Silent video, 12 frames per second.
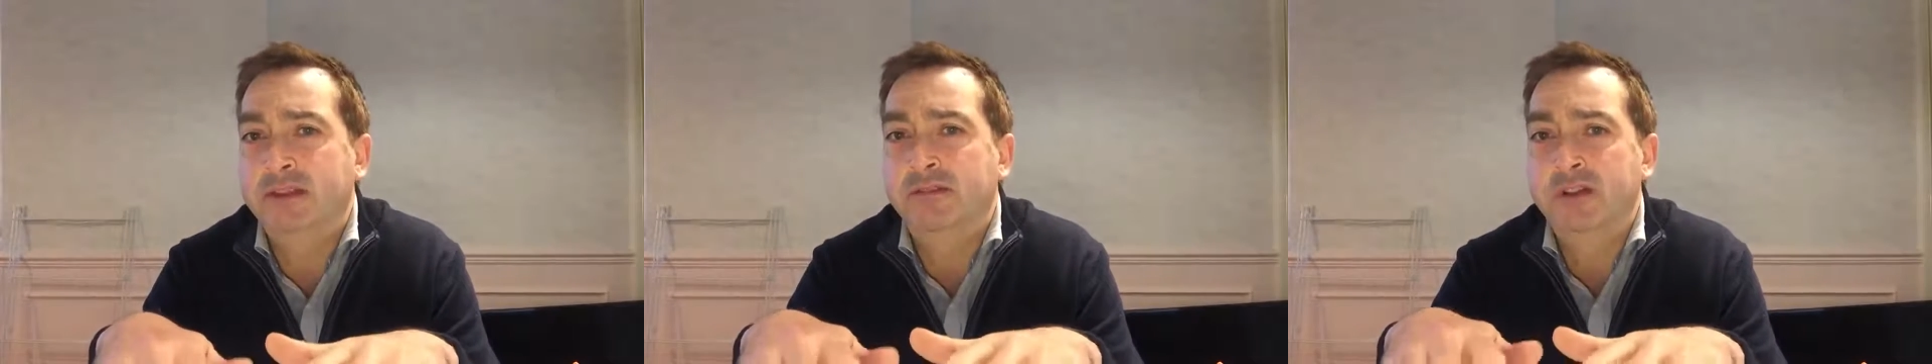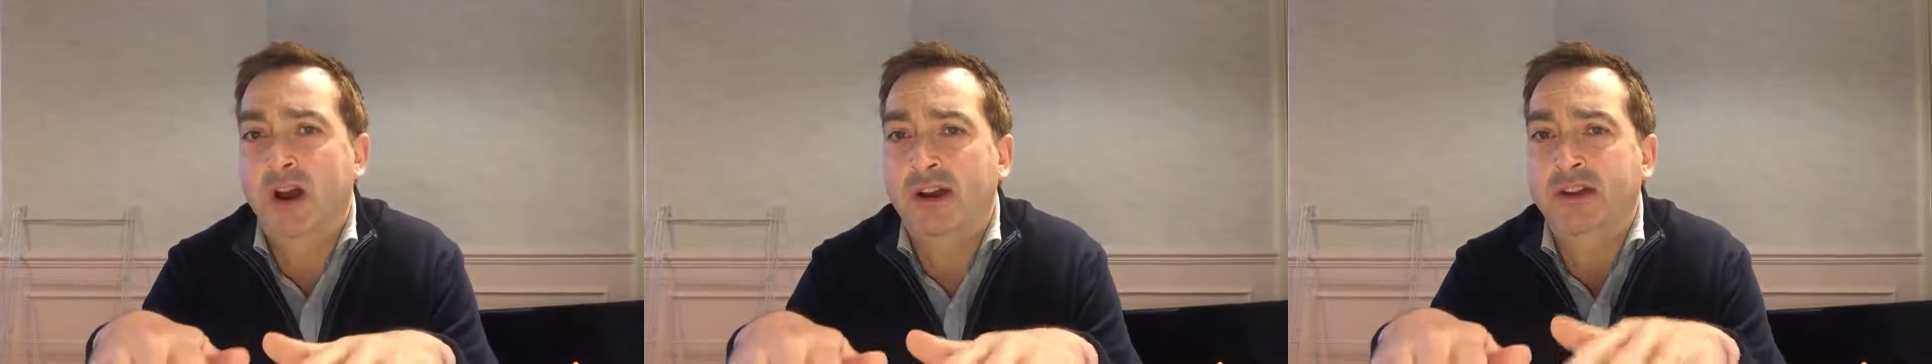of
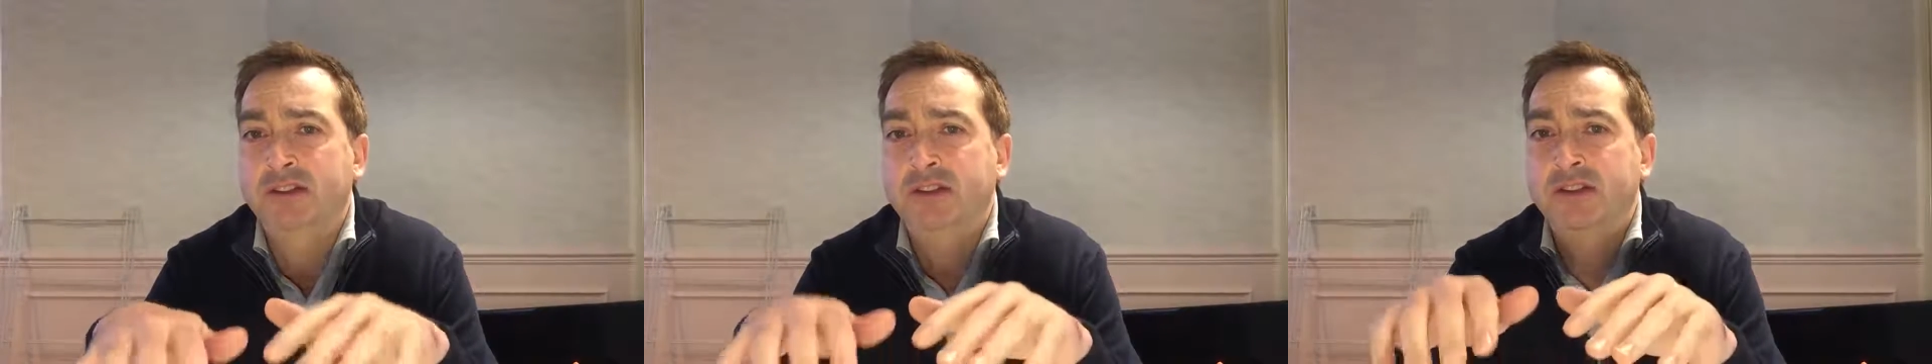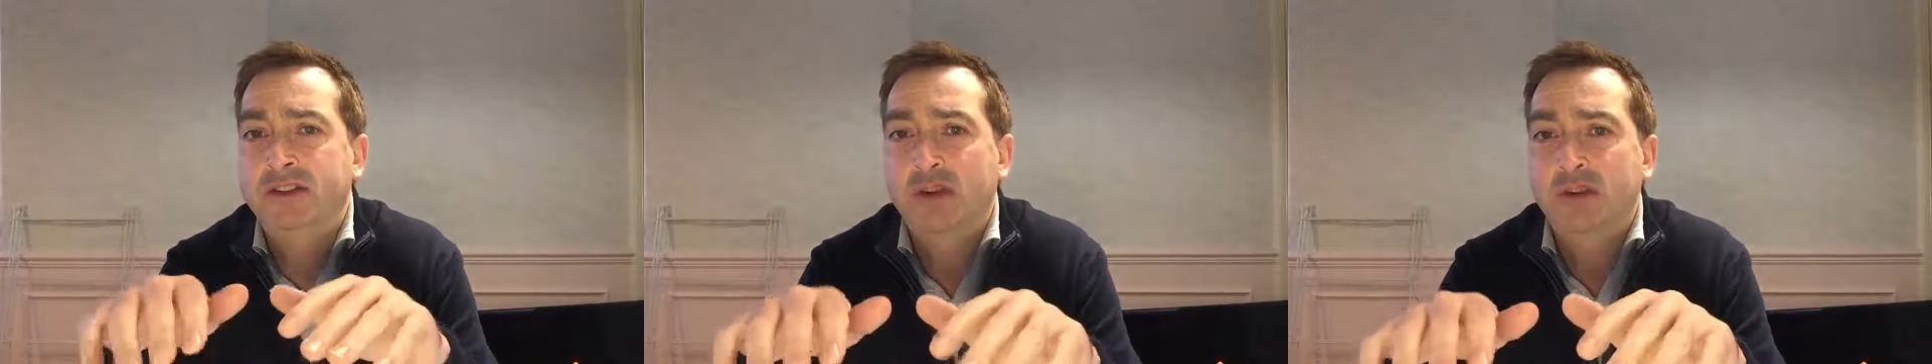shyness
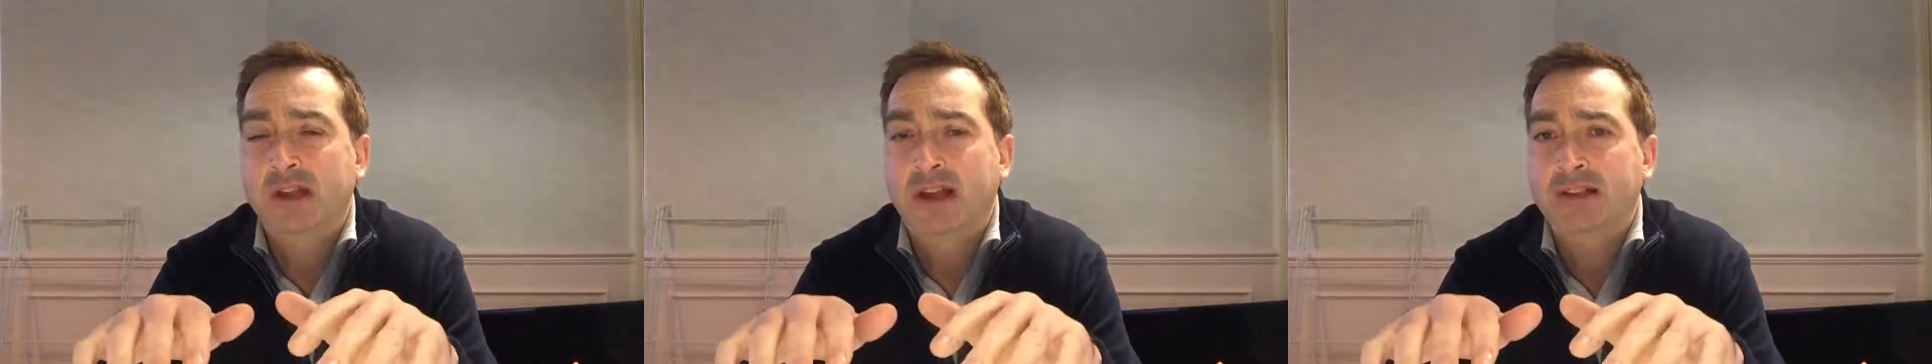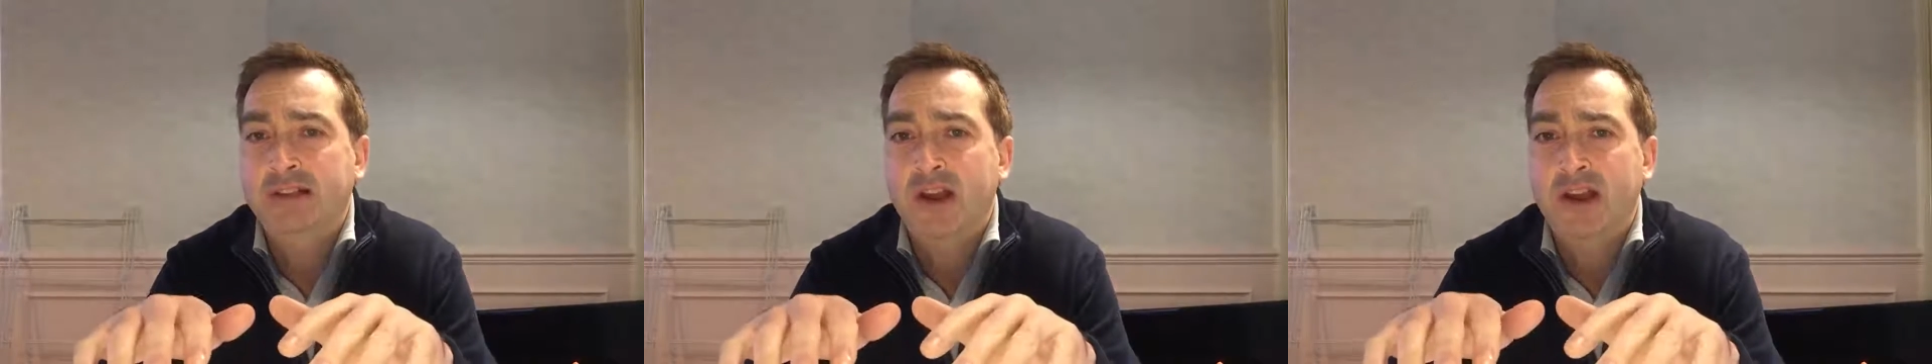and social
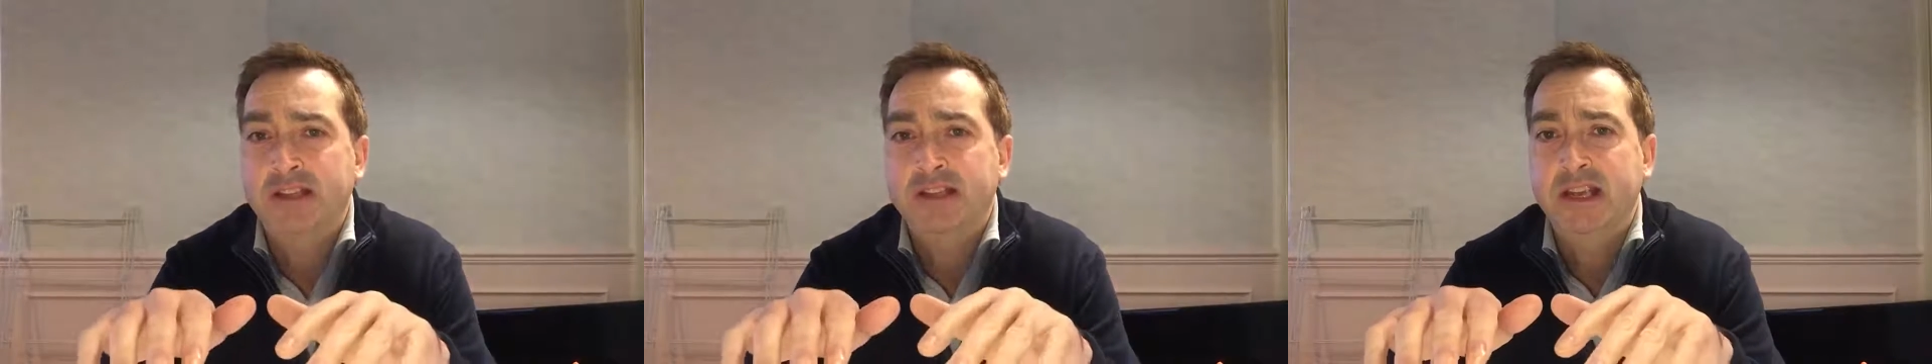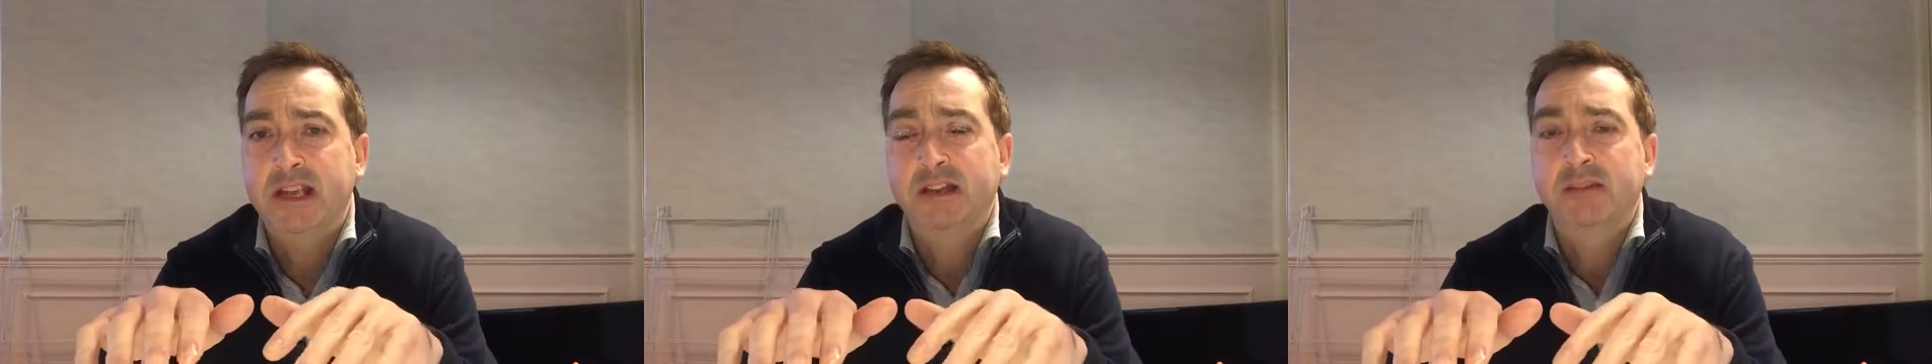
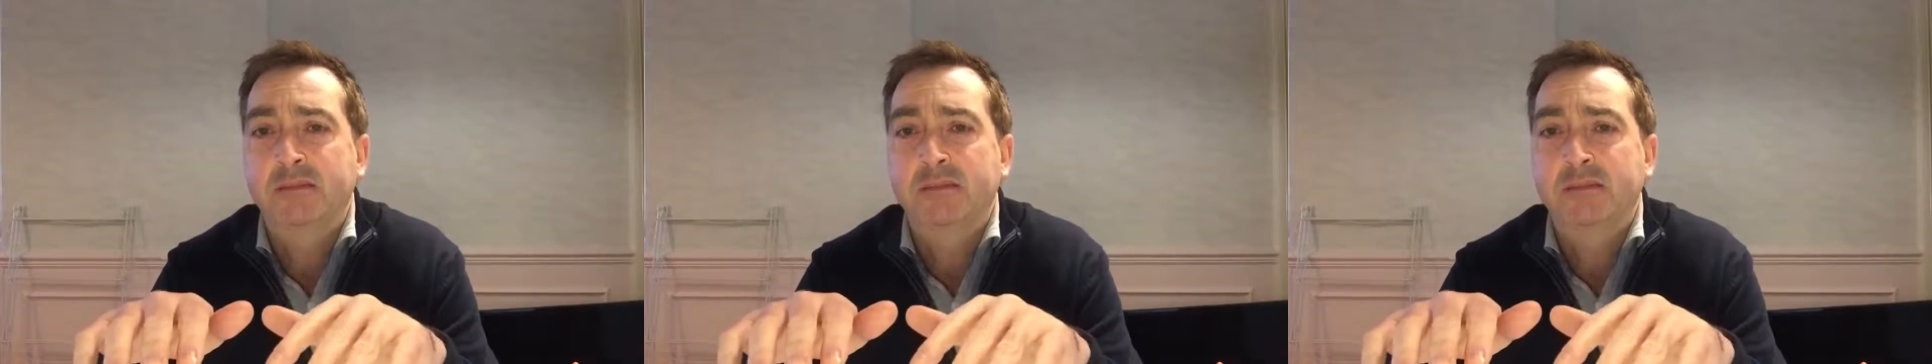anxiety,